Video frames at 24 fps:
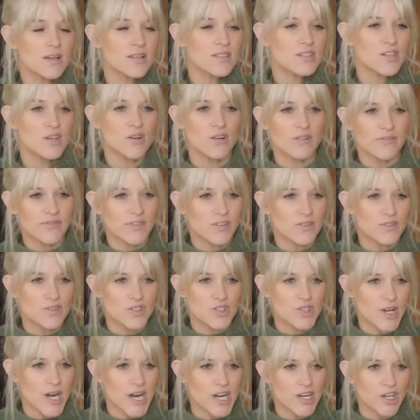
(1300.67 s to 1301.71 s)
long as you don't feel
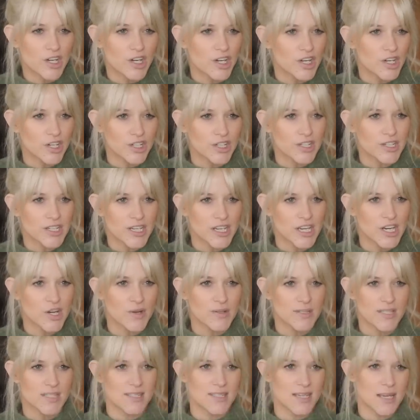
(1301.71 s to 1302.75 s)
strain or hurt, you
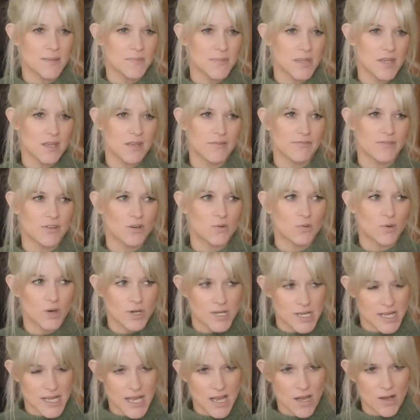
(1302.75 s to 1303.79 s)
know, it's the same thing if you're
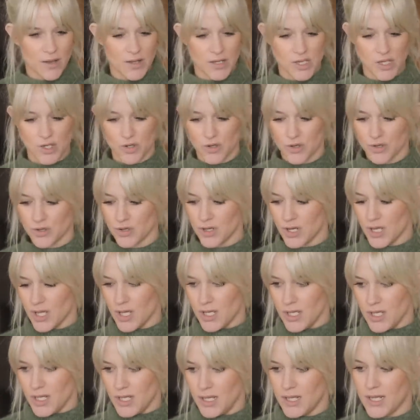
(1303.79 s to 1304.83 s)
working out and you're
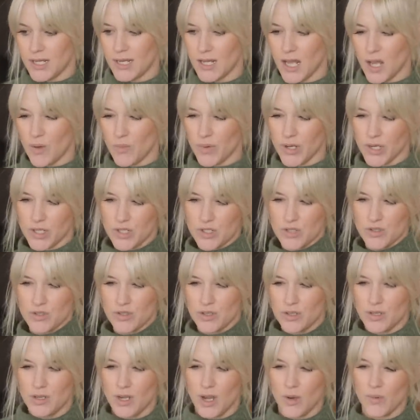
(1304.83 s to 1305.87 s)
like, I want to.
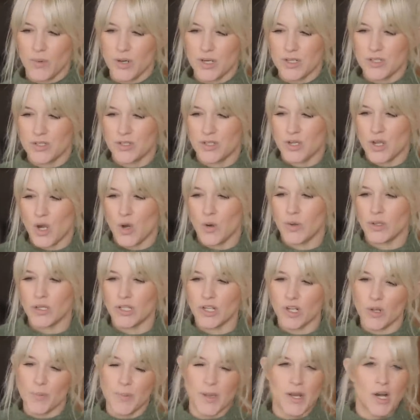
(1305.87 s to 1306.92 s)
I want to go a
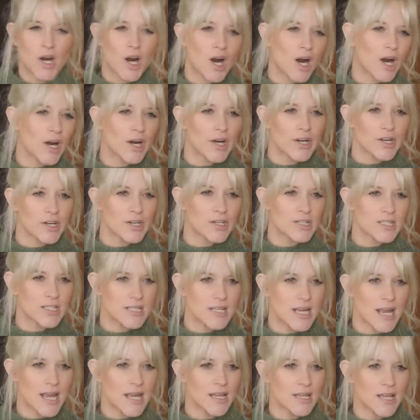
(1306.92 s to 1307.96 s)
little bit harder
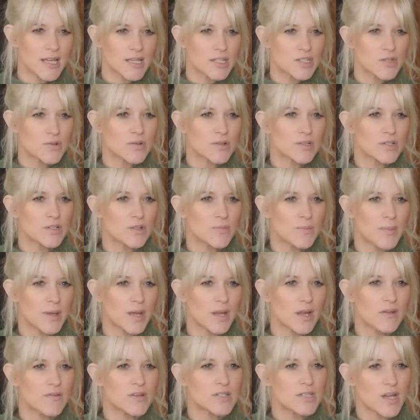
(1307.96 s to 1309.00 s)
today, like do a little
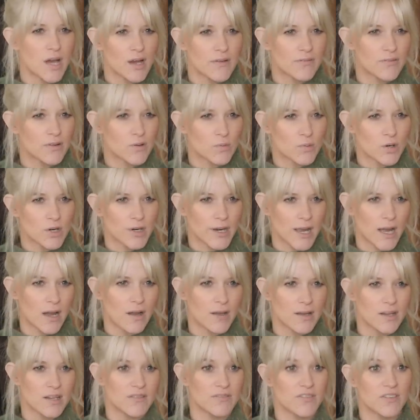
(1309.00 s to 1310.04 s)
bit of a tougher
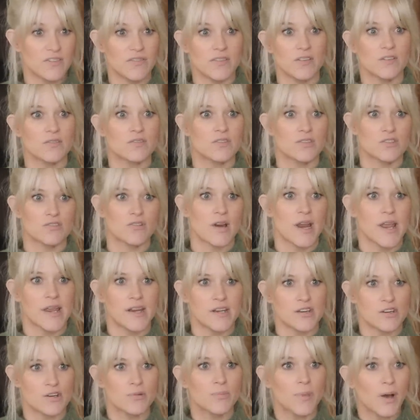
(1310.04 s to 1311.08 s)
workout. And if you feel
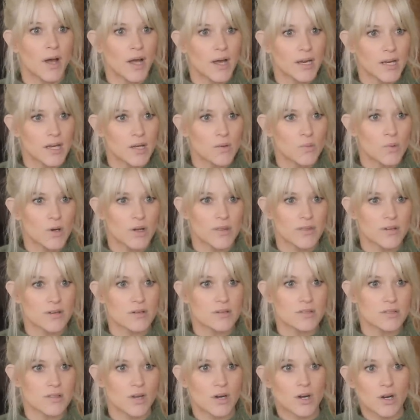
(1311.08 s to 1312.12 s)
strain in your body where
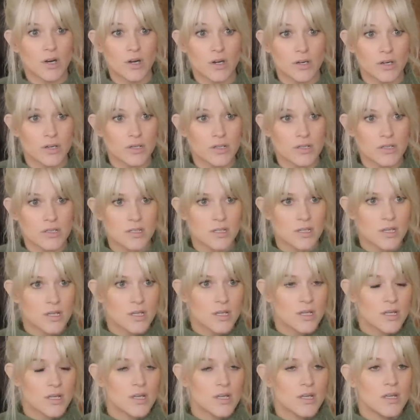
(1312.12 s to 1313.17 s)
there's hurt,
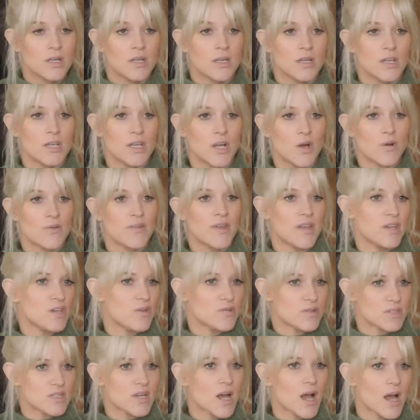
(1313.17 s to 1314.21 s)
mm-hmm. you know, then
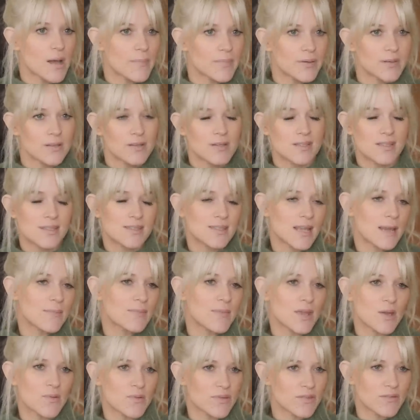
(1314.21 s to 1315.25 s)
you stop. It's the
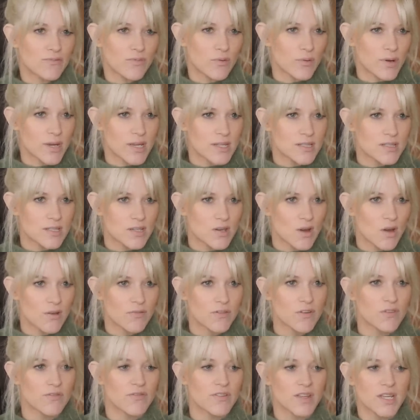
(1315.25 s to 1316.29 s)
same thing with the voice. You know,
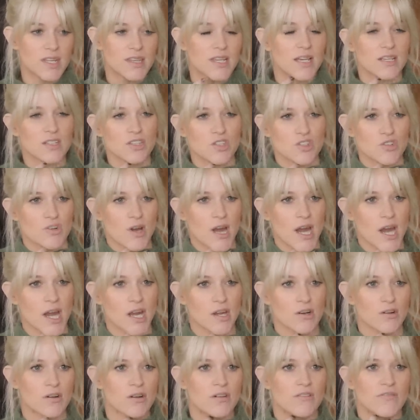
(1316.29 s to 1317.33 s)
if you're feeling that
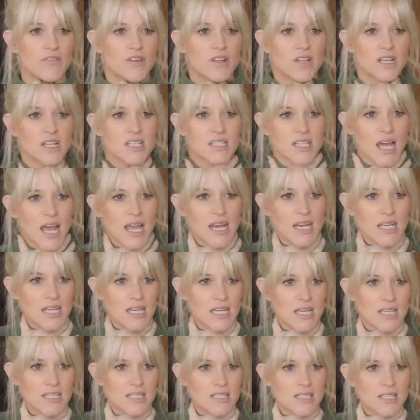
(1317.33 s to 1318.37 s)
strain or you're feeling
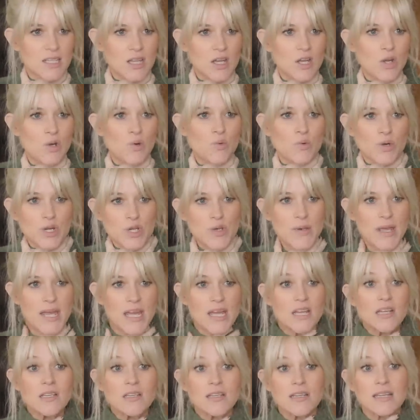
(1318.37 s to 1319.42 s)
tightness where you
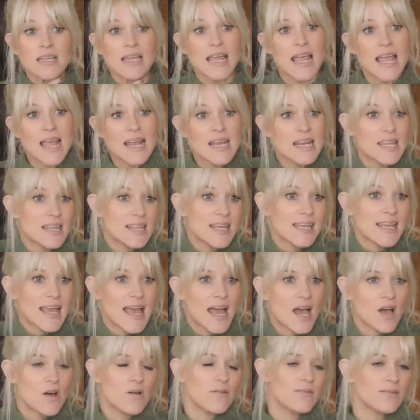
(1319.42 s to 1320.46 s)
can't get
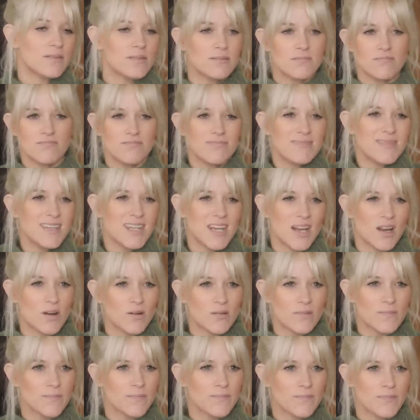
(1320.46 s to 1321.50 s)
anything out, you
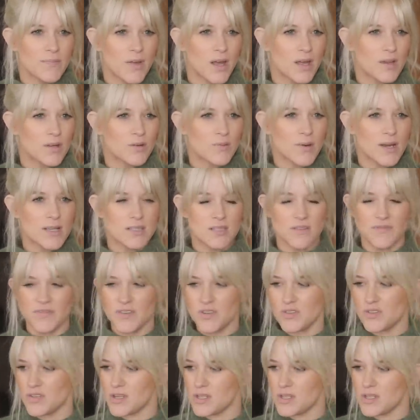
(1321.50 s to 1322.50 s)
know, otherwise if you